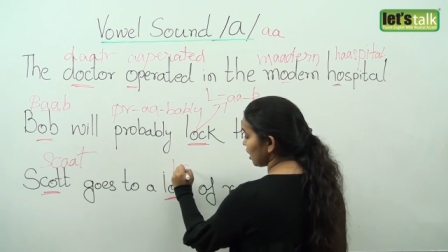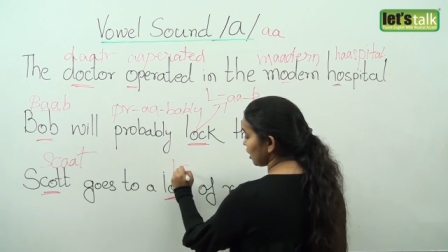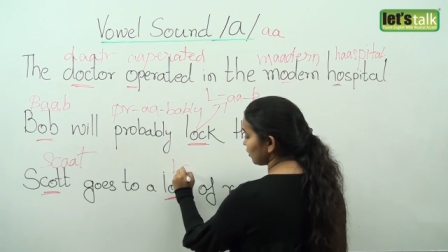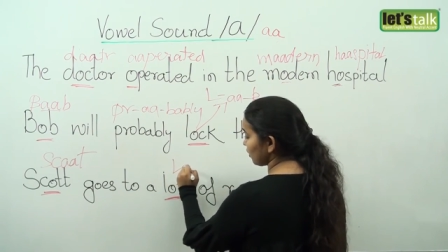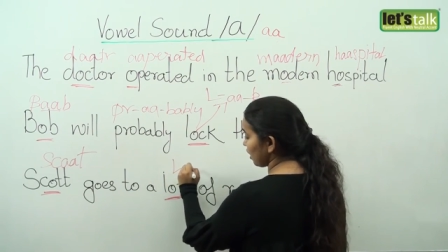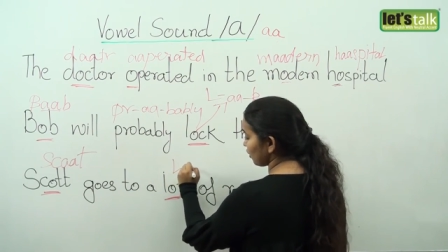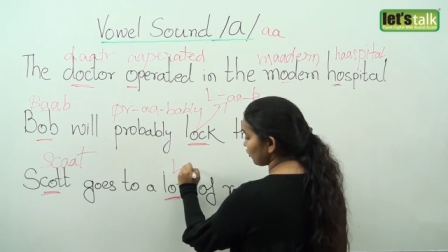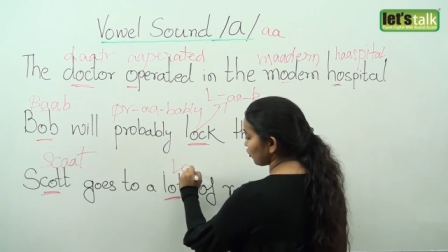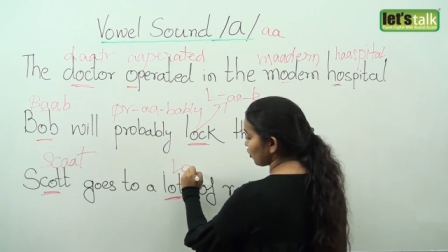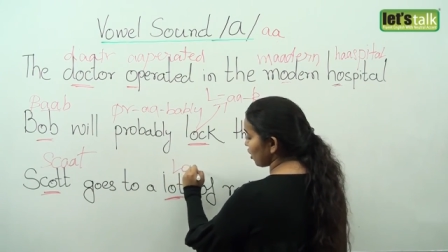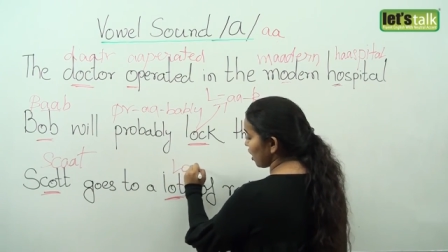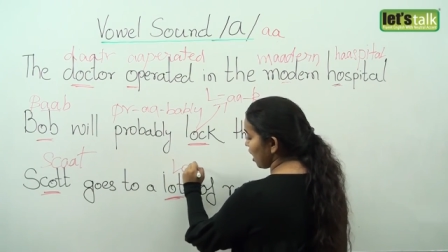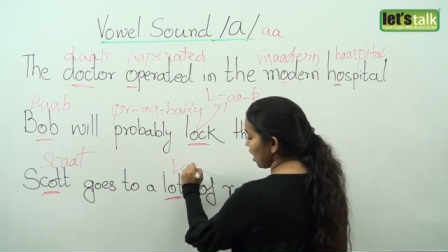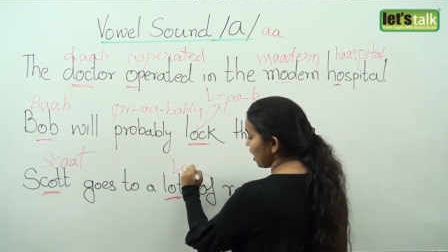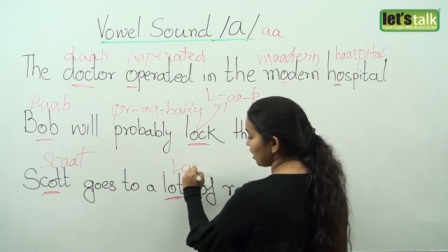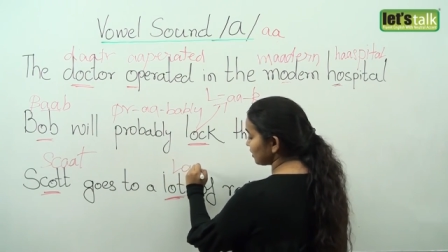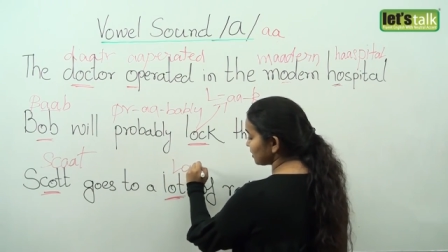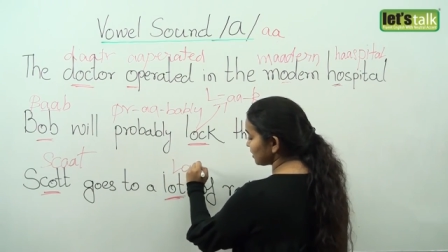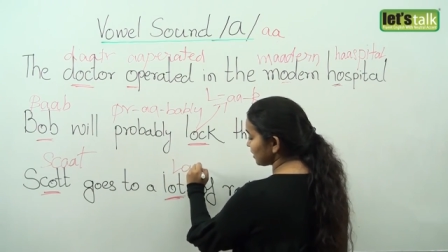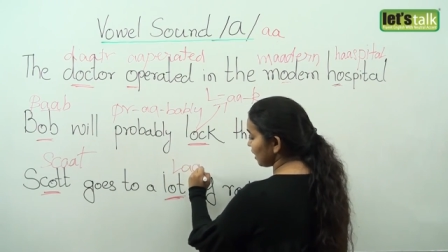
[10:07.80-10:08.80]
another
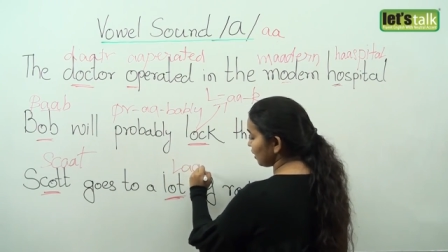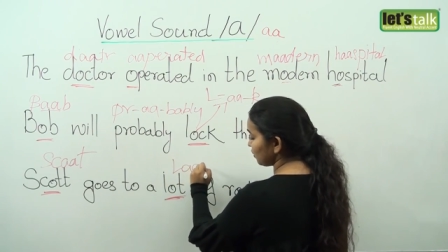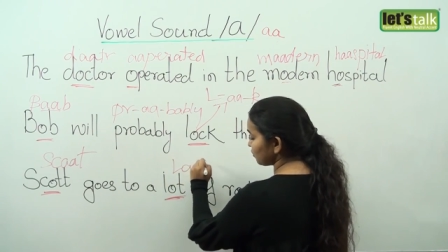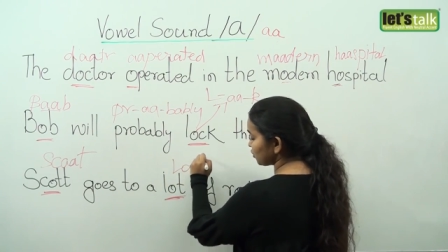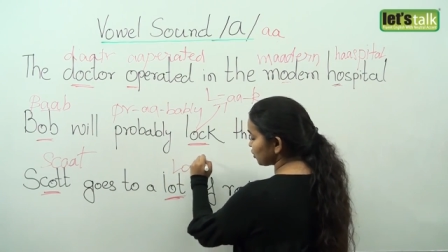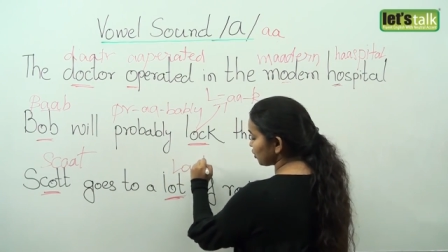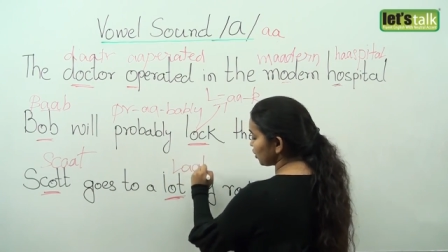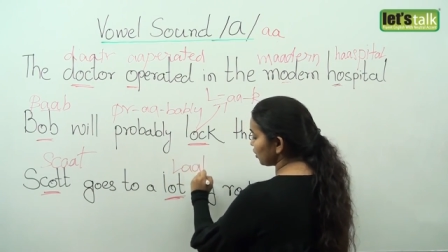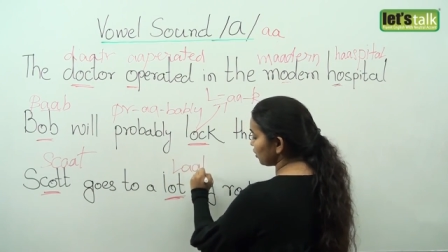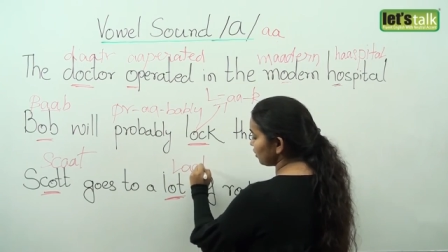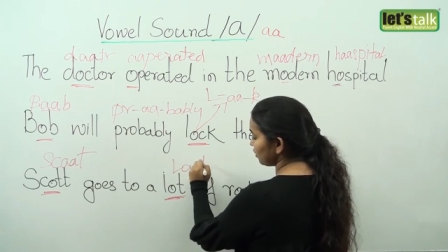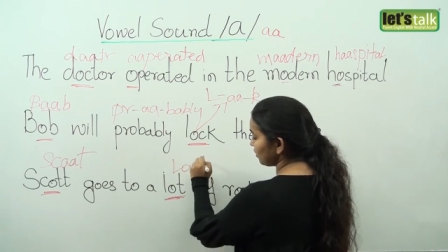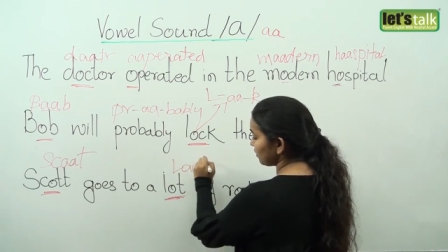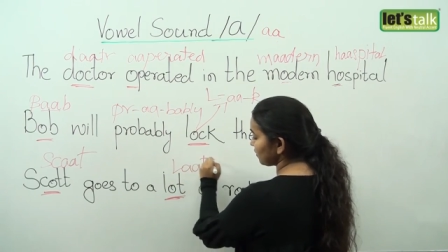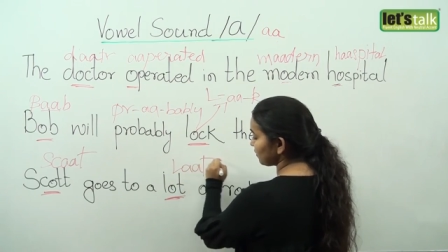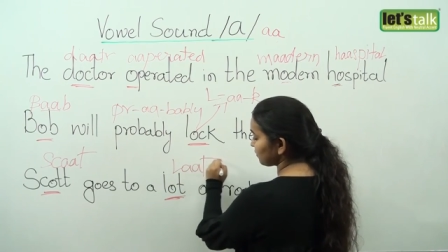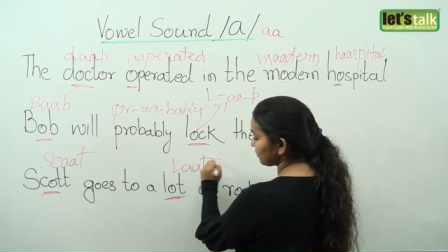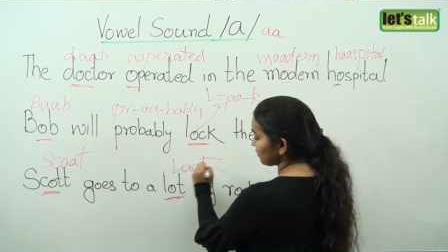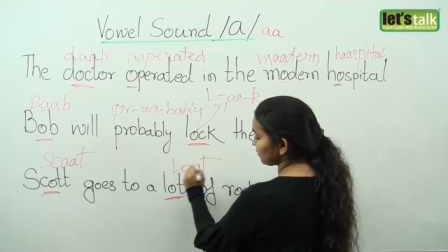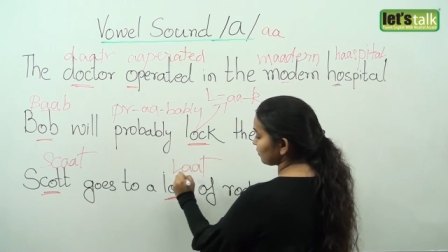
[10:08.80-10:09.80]
R sound here.
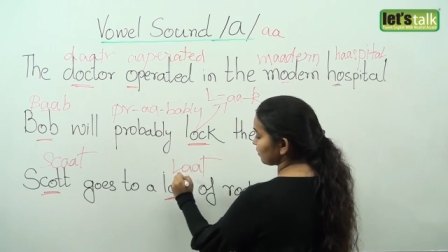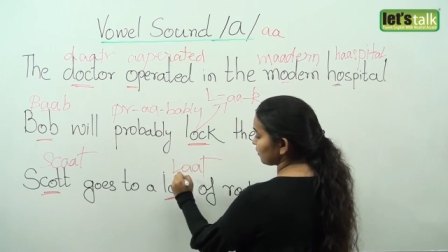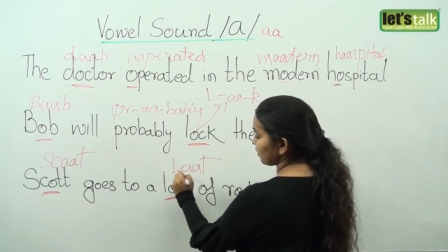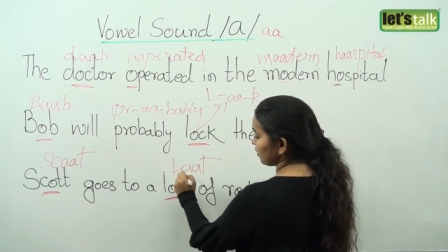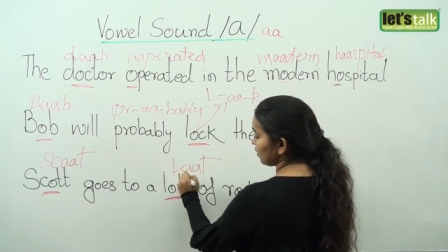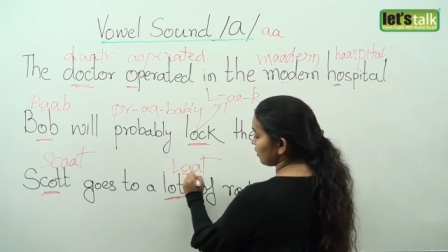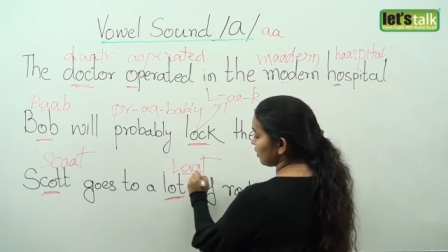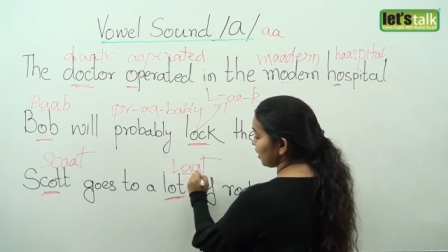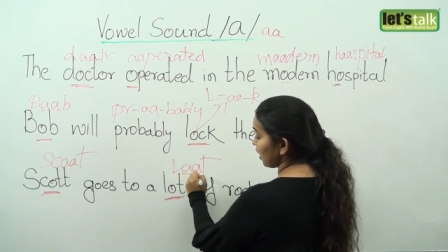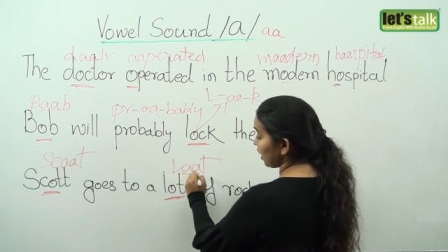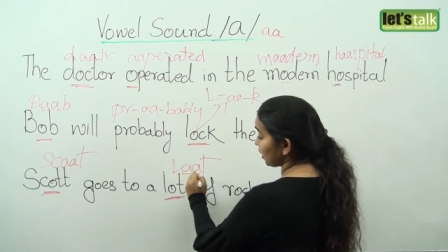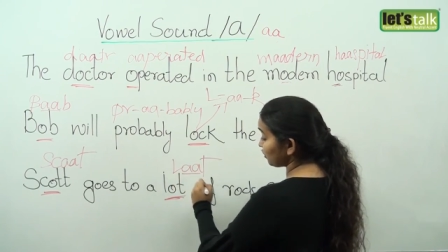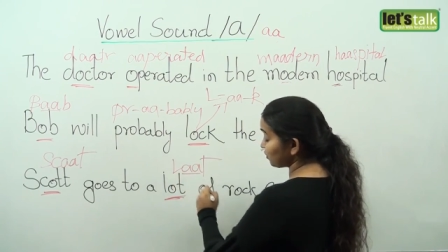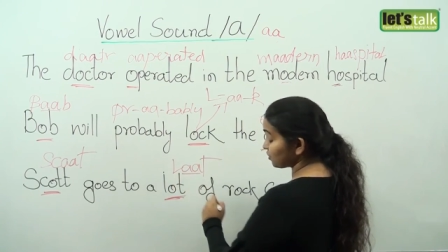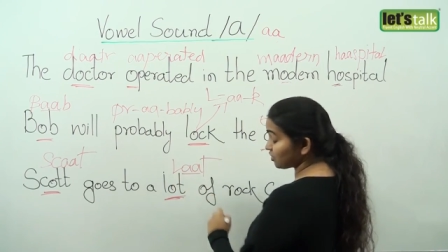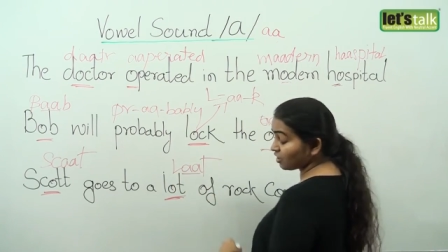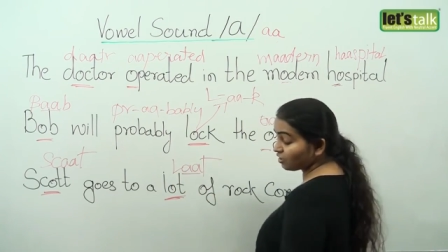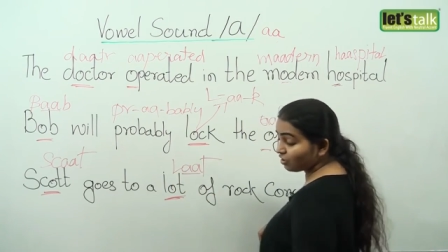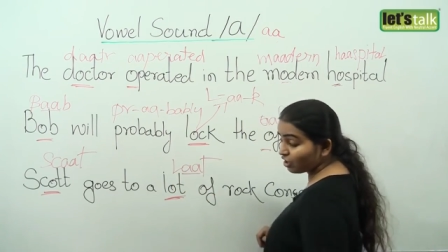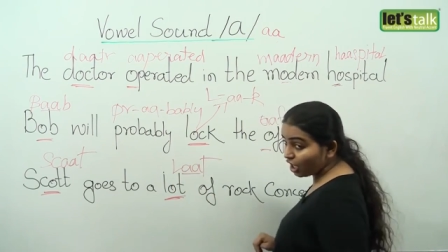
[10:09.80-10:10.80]
I
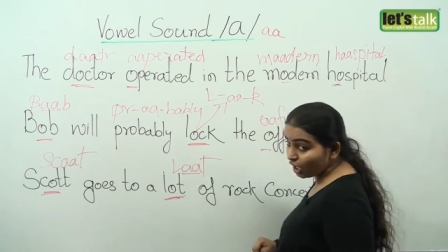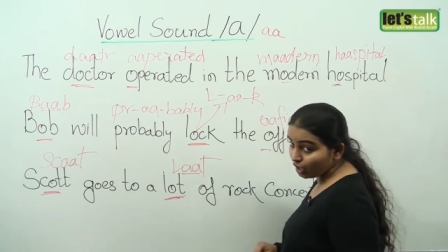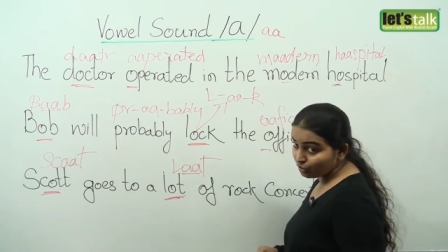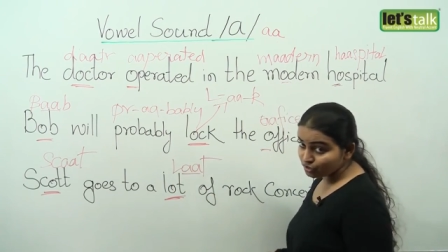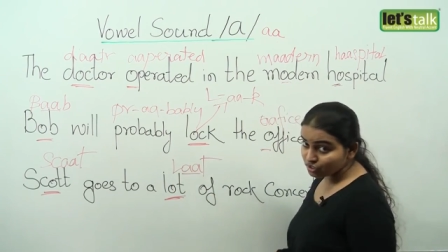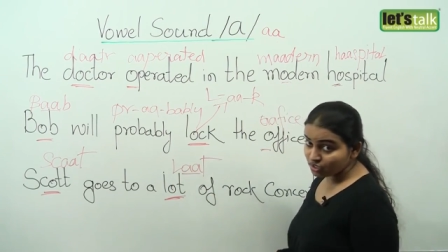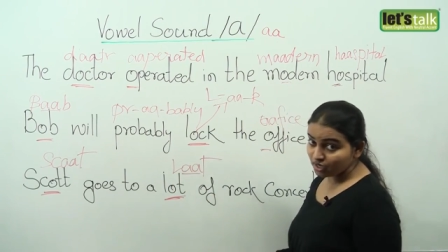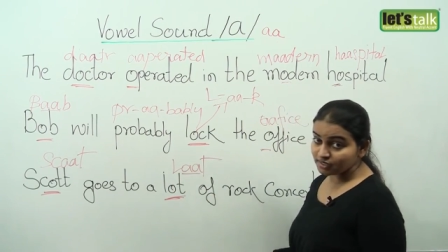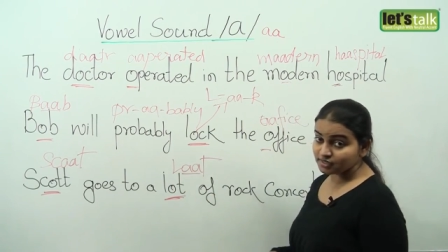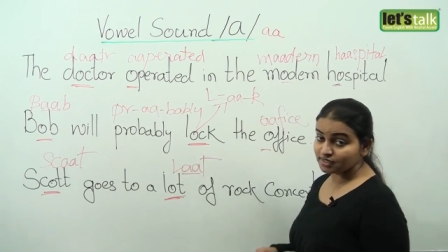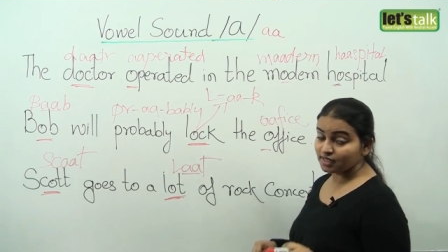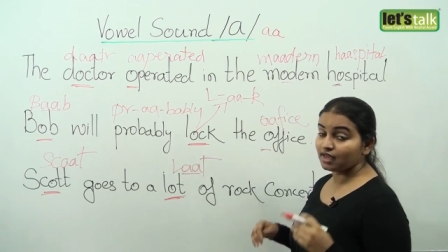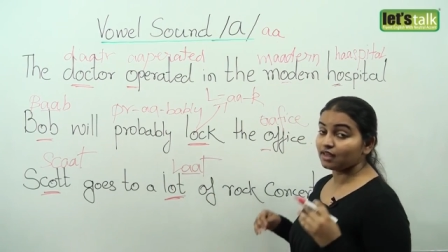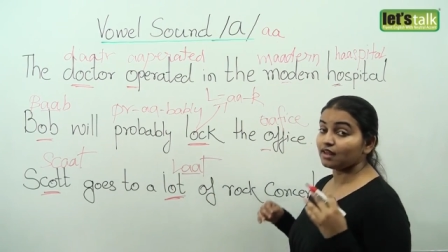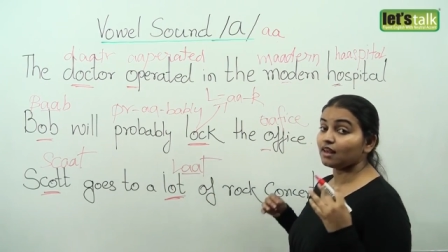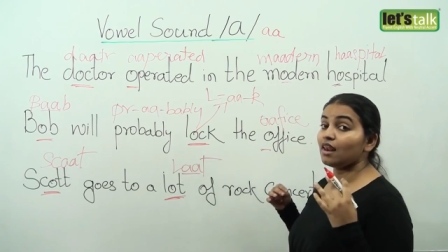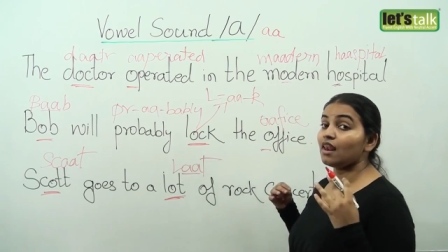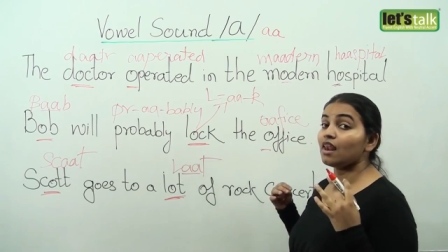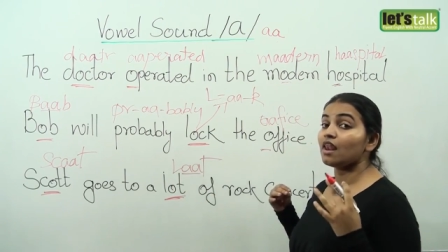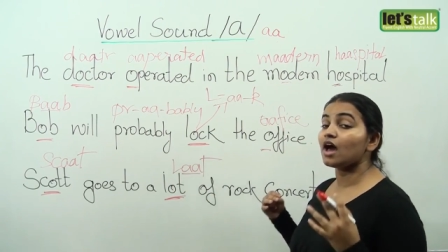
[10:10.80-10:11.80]
don't say lot, I
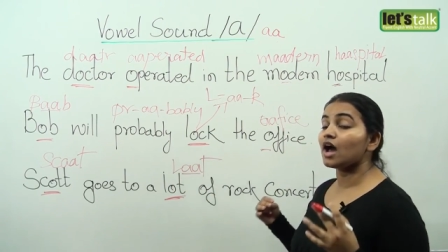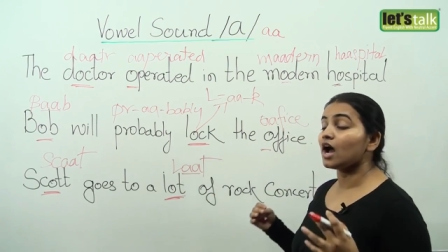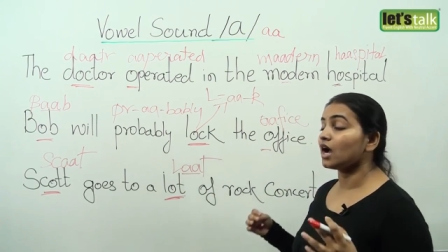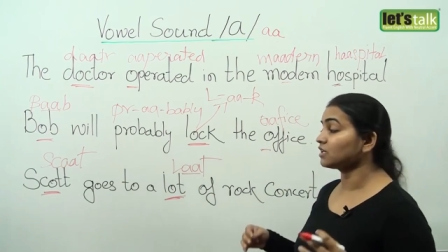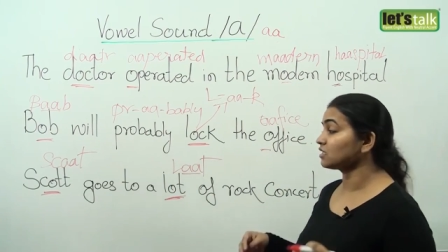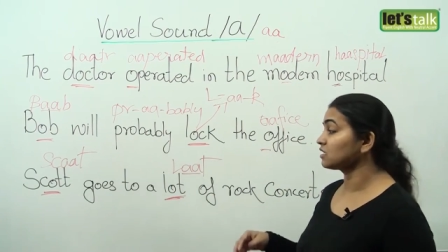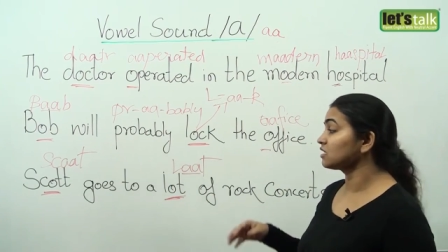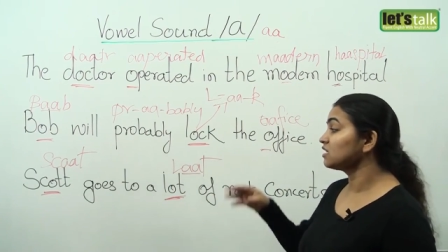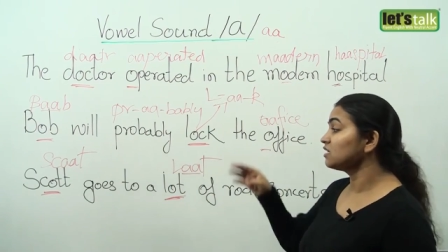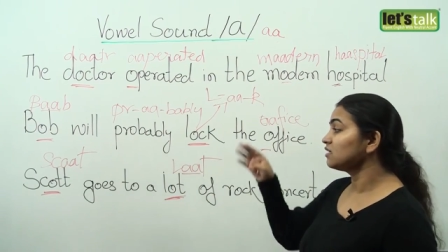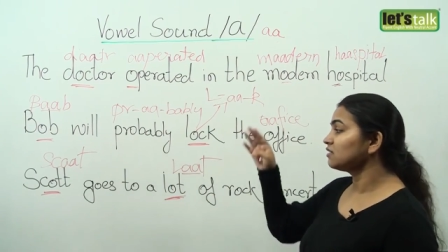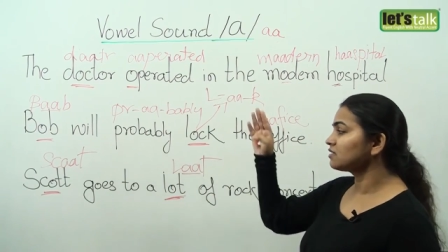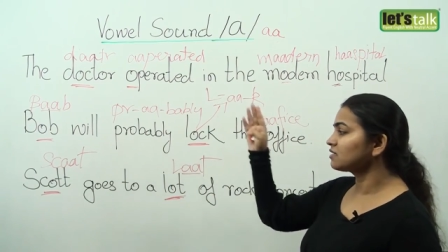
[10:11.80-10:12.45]
say lot